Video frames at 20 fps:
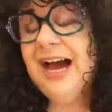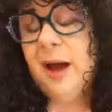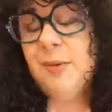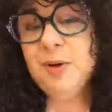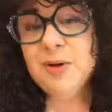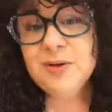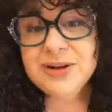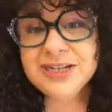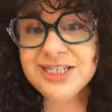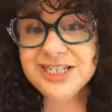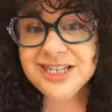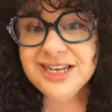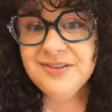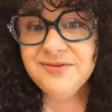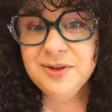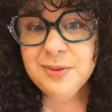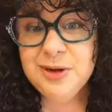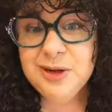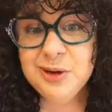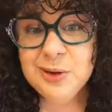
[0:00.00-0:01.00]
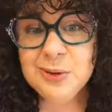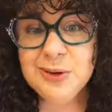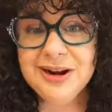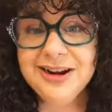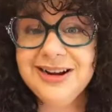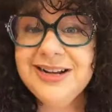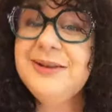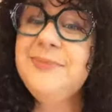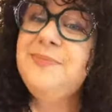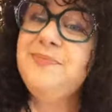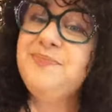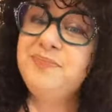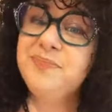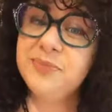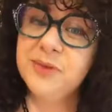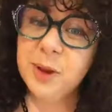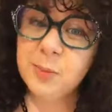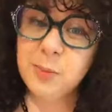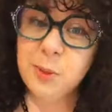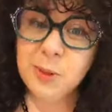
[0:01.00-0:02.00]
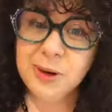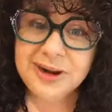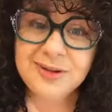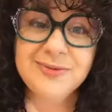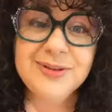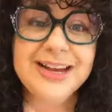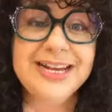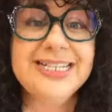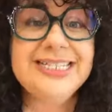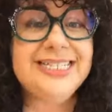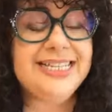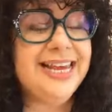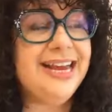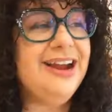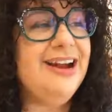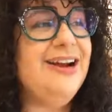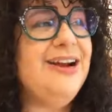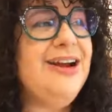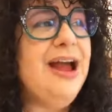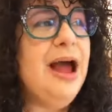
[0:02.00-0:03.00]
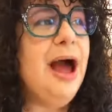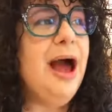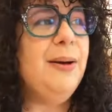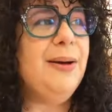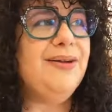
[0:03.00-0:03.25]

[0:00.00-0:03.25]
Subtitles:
originally from New York, born and raised there.